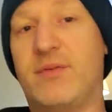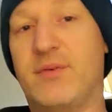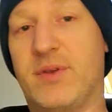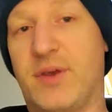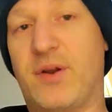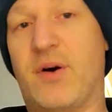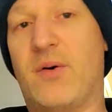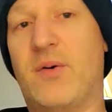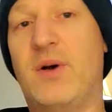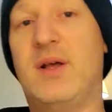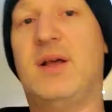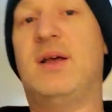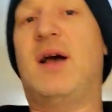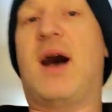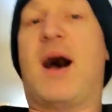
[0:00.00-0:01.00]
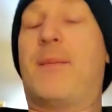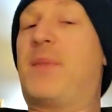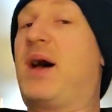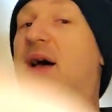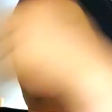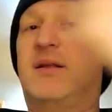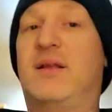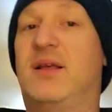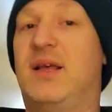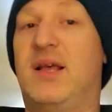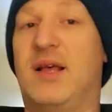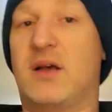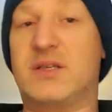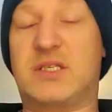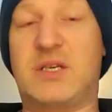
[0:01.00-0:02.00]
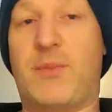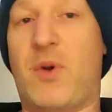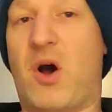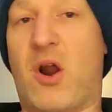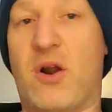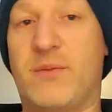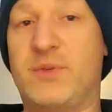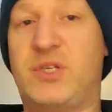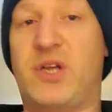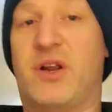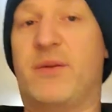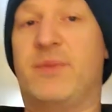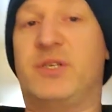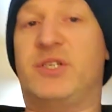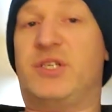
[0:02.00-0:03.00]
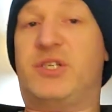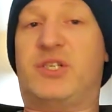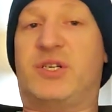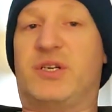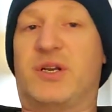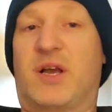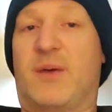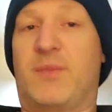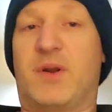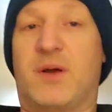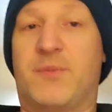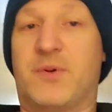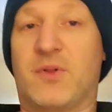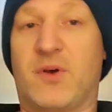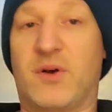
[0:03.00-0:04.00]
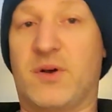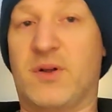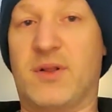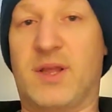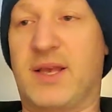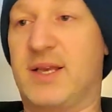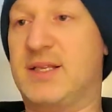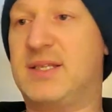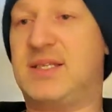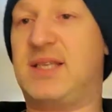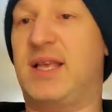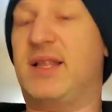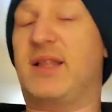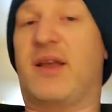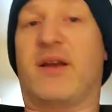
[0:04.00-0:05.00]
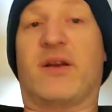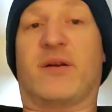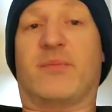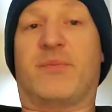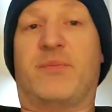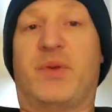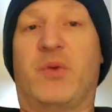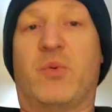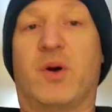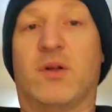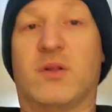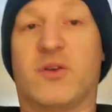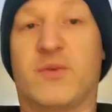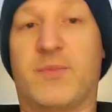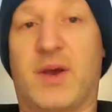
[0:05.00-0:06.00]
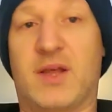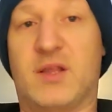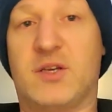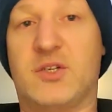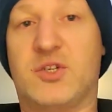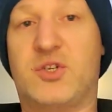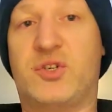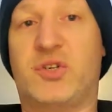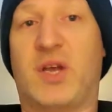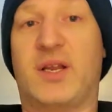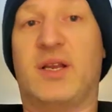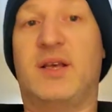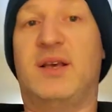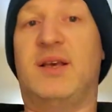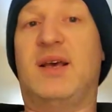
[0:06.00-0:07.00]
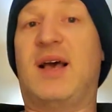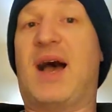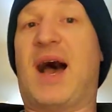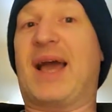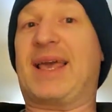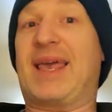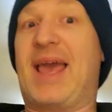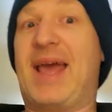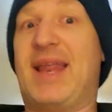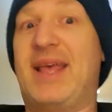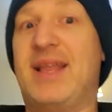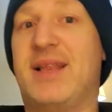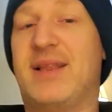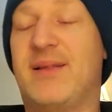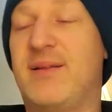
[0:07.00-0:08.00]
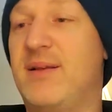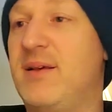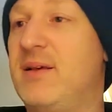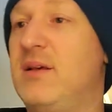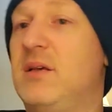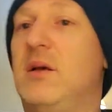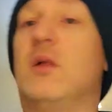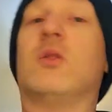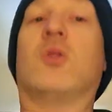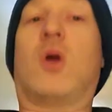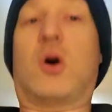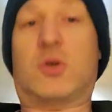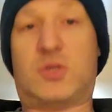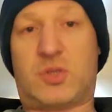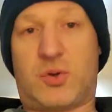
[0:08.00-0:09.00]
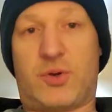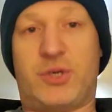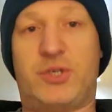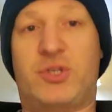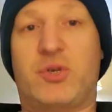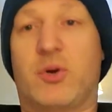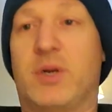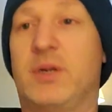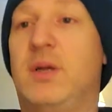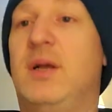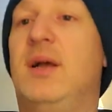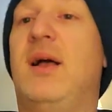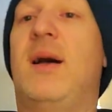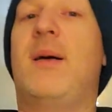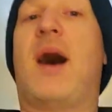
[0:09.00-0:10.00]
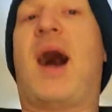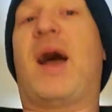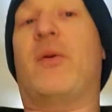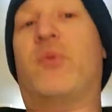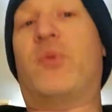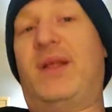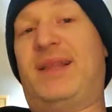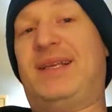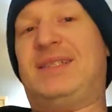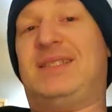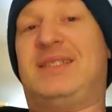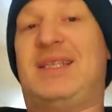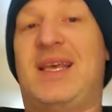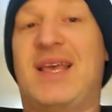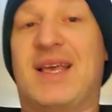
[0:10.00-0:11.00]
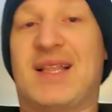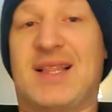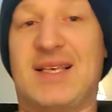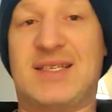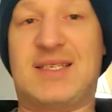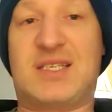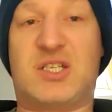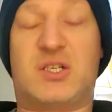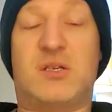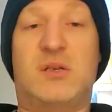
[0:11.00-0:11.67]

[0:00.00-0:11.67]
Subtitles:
you know. I'm not some armchair magician coming up with all like sitting there bewildered by this shit. I get it. Long story short, I really dig this